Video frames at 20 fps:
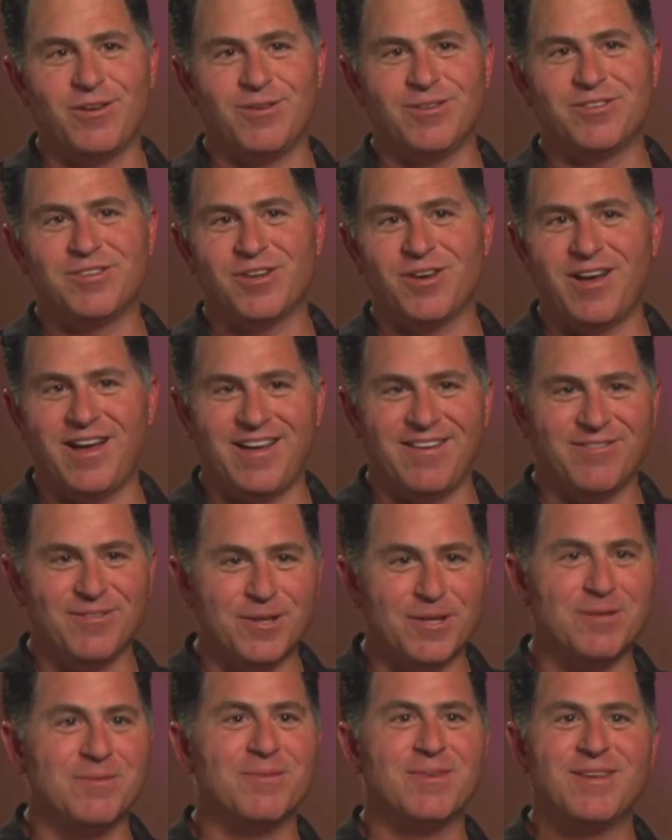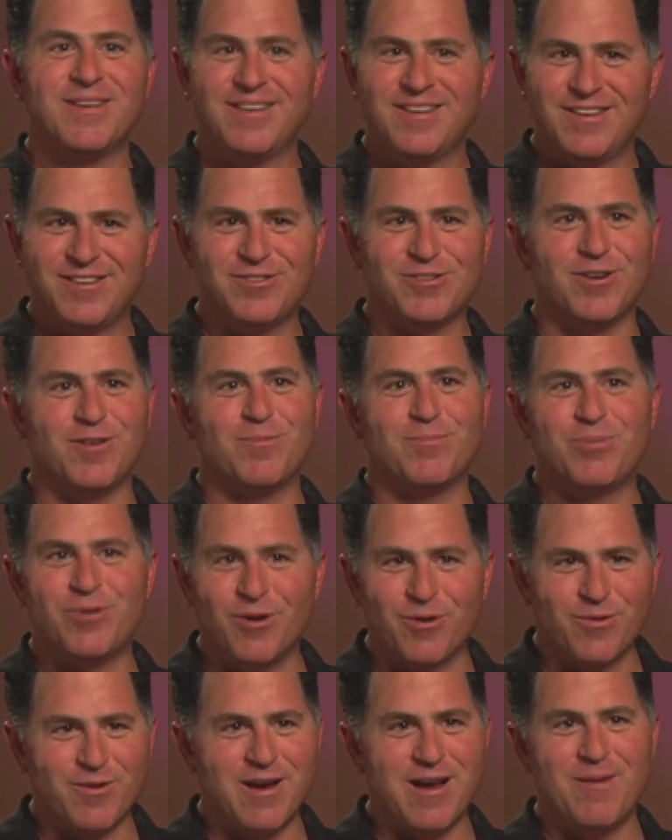so so I would sort of
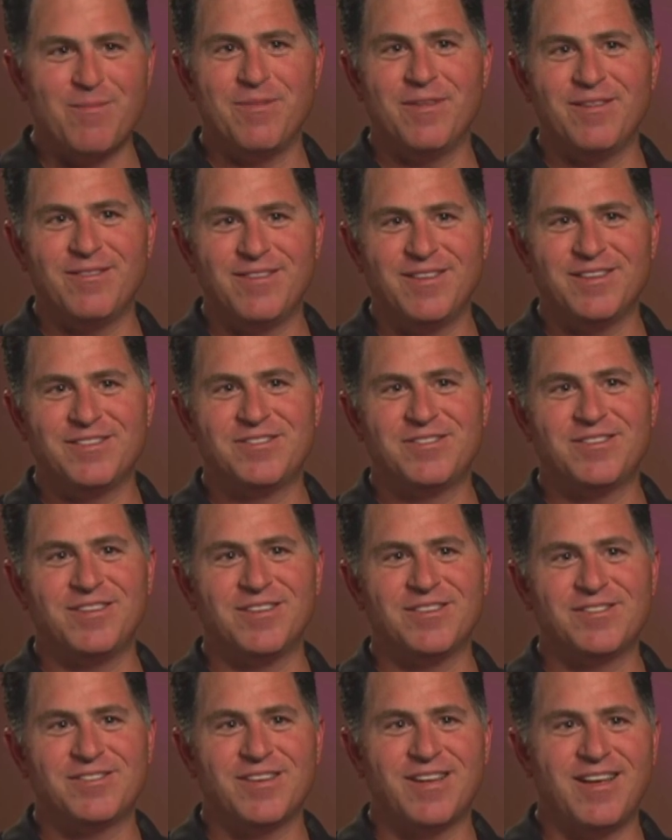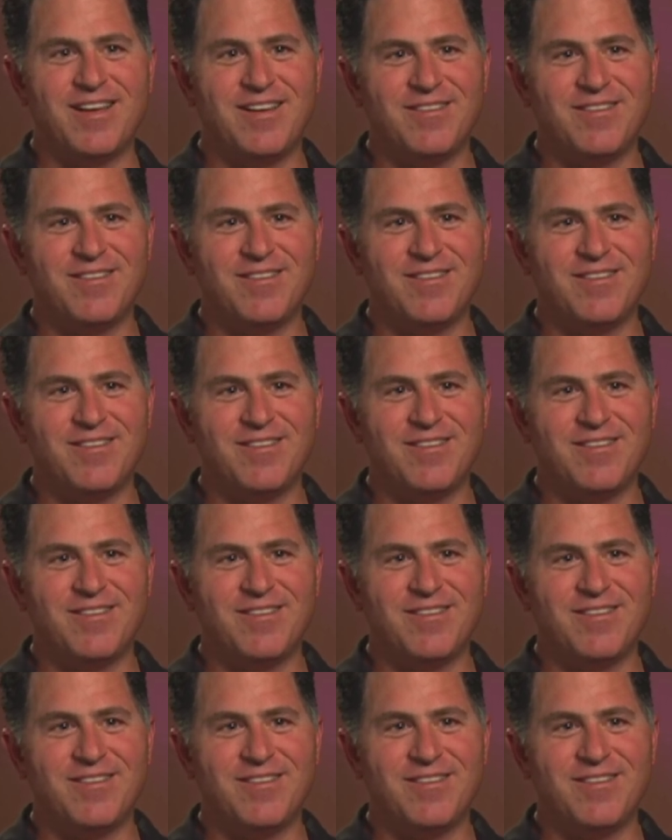program the, this this